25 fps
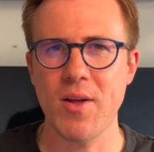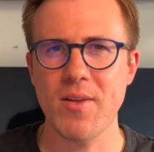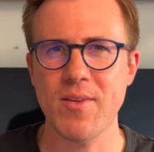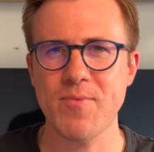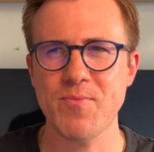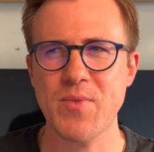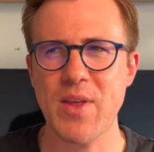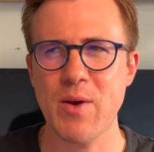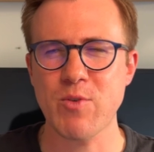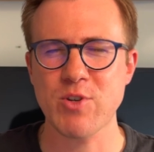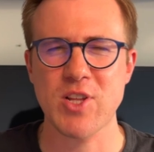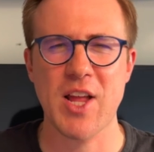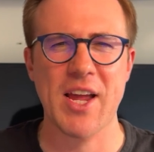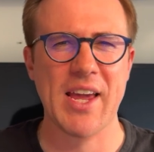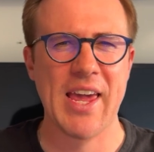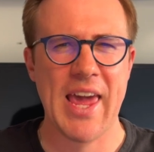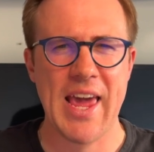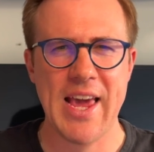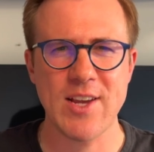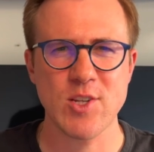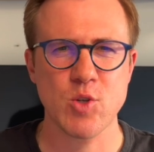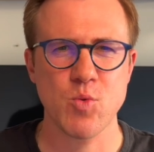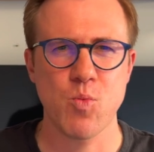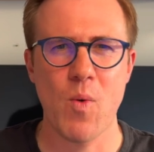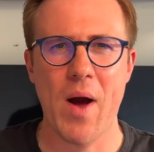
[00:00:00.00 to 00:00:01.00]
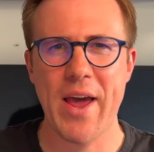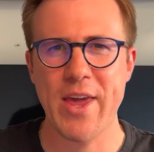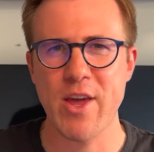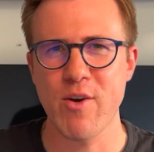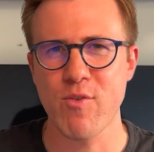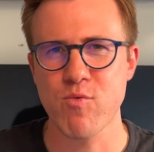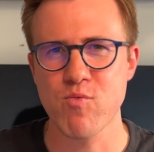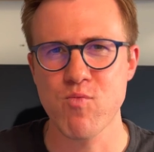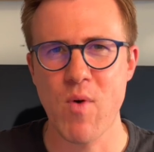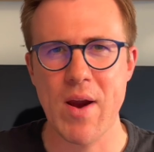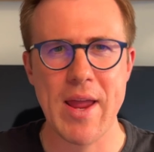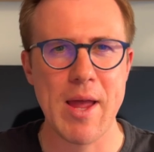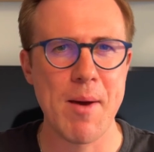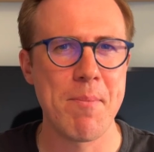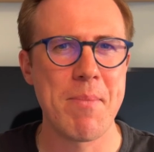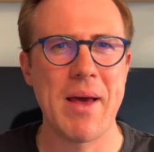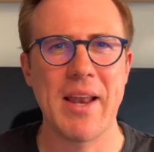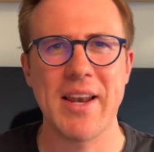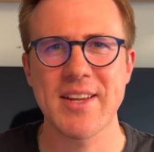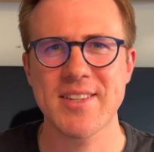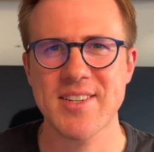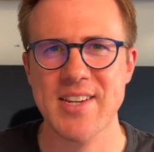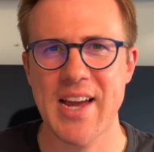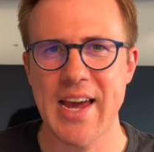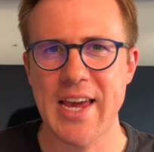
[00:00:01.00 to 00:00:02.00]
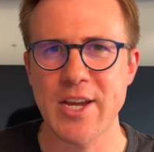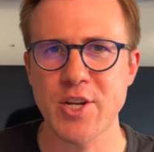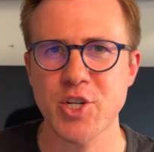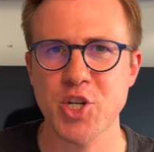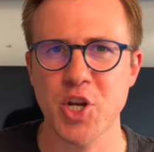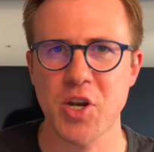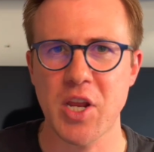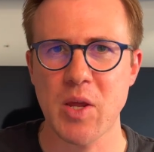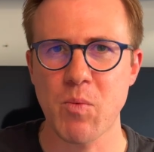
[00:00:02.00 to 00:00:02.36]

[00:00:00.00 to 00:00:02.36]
It was like his way of rehabilitation.